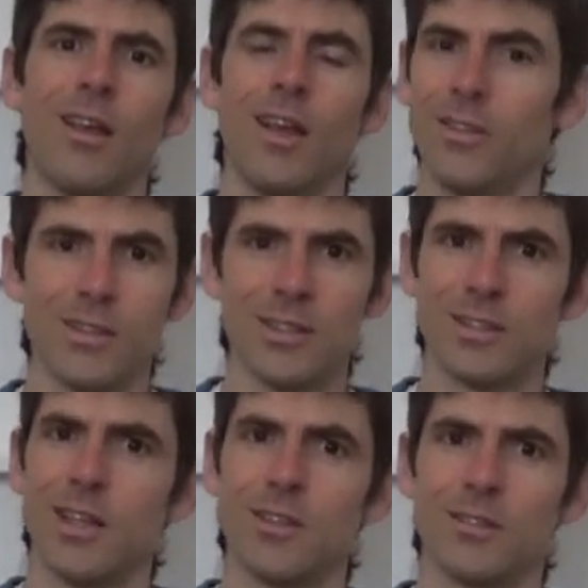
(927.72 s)
And this
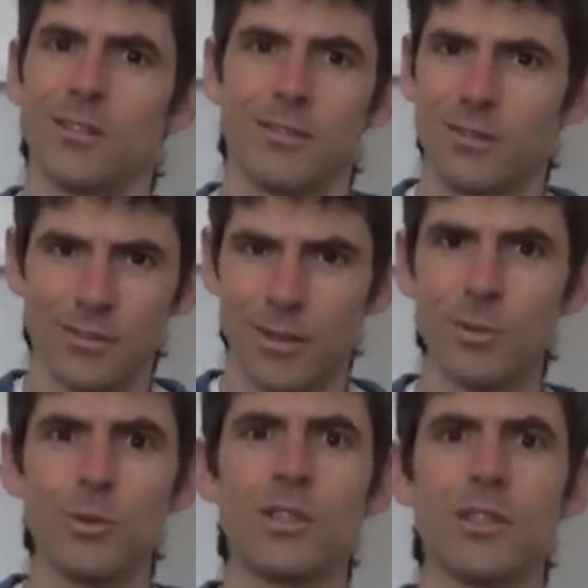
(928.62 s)
is like the
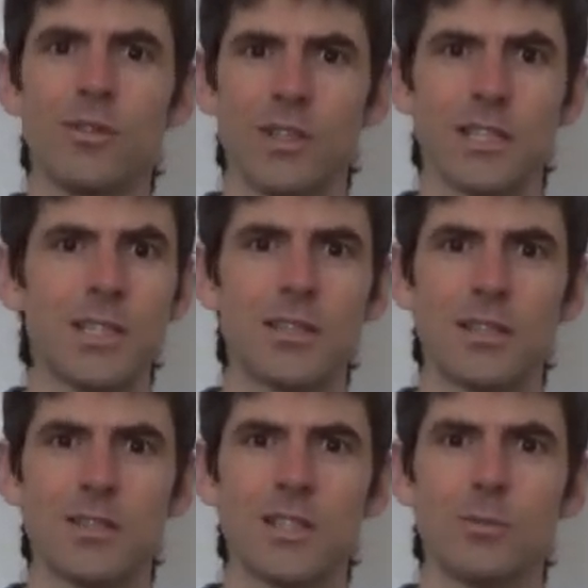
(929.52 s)
beauty of
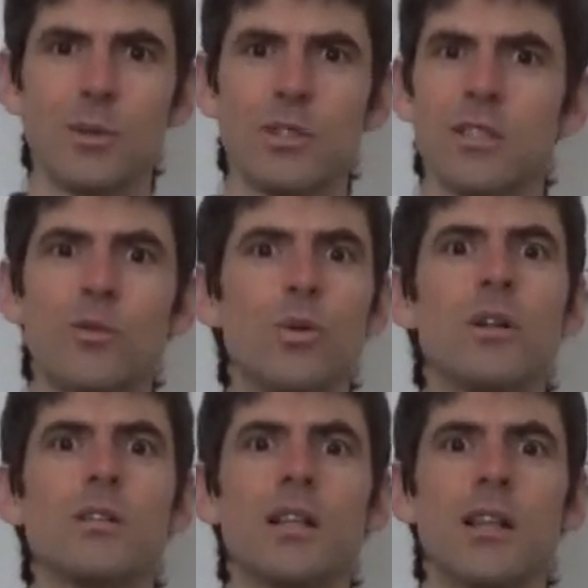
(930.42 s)
existence, the beauty of
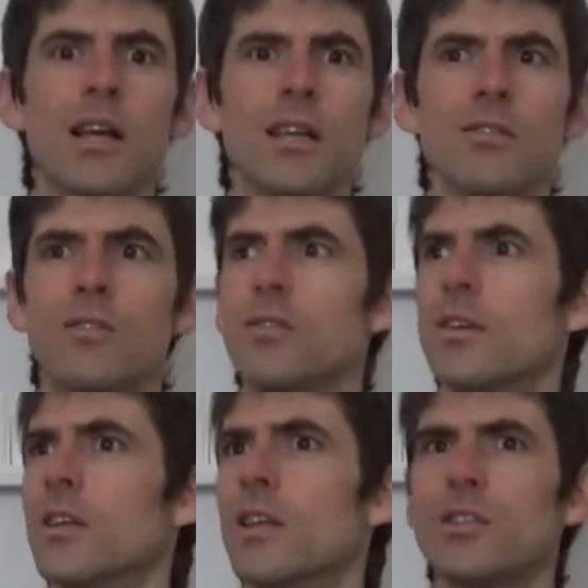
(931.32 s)
worldly life.
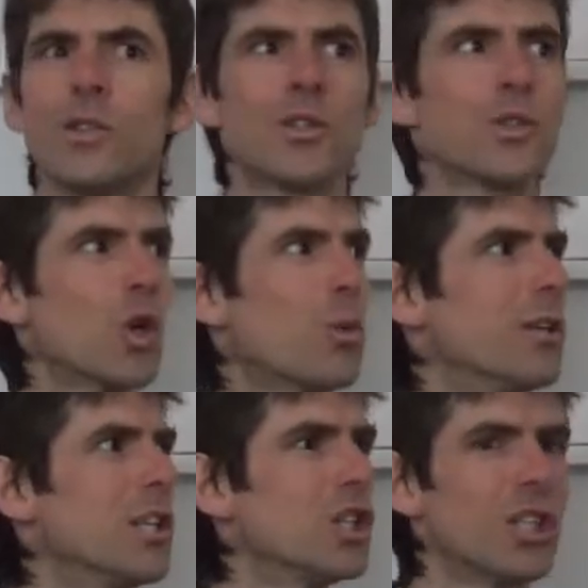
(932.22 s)
It's got so
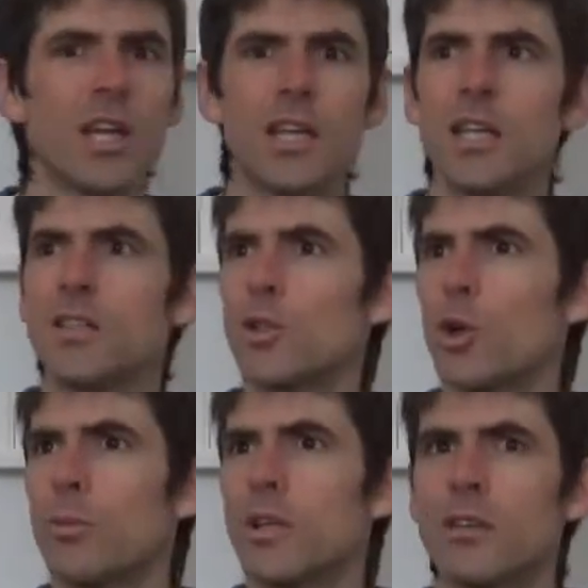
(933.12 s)
many shades,
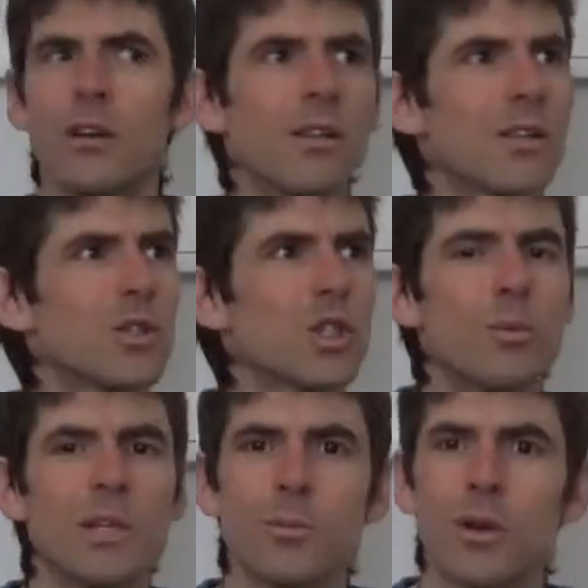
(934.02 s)
so many colors, so
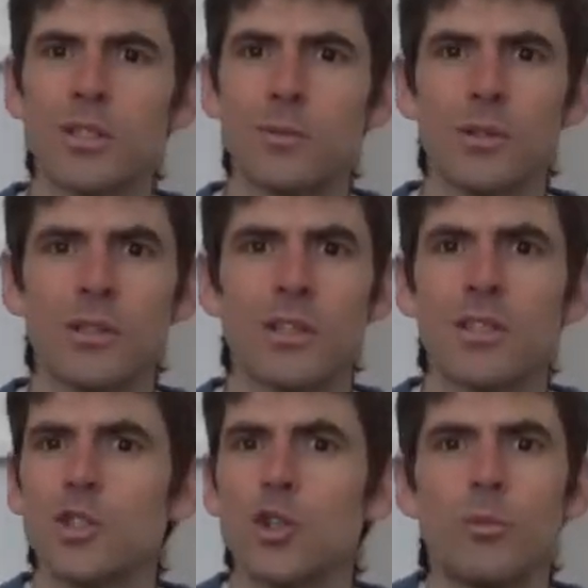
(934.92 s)
many
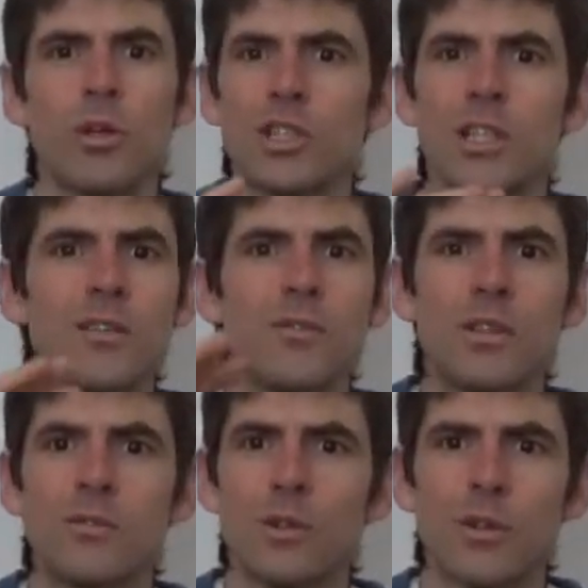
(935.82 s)
possibilities, so much
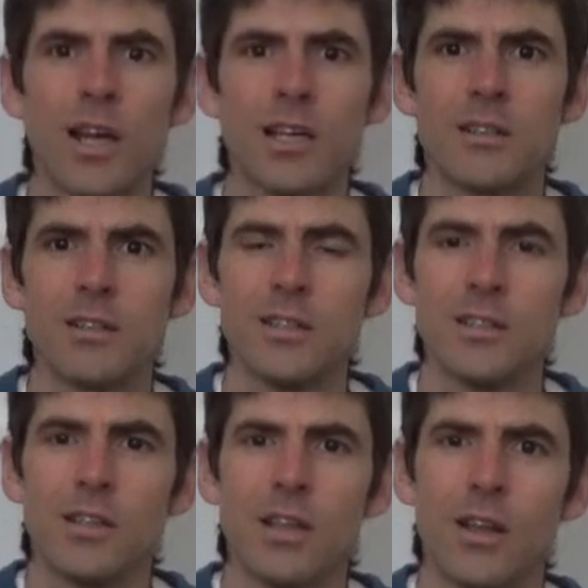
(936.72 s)
infinite
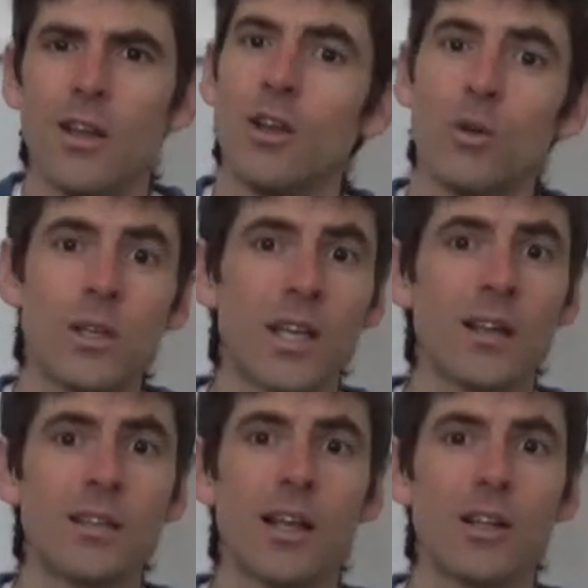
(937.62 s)
variety. We
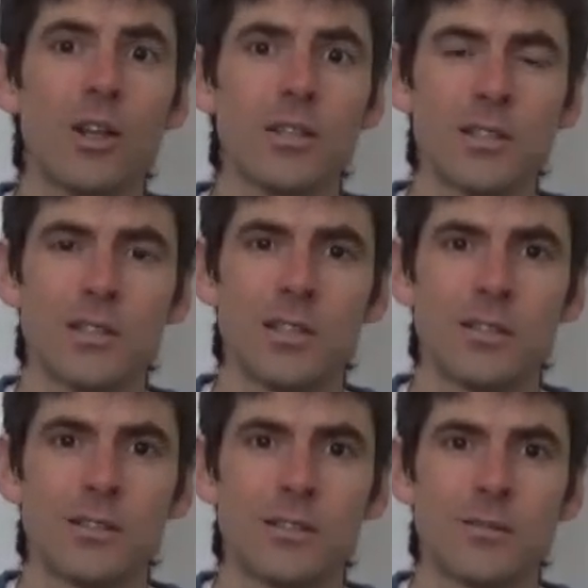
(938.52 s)
can get lost in
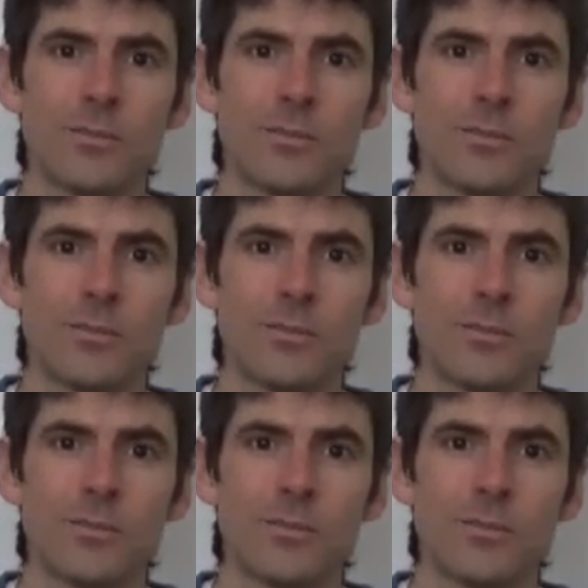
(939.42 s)
it.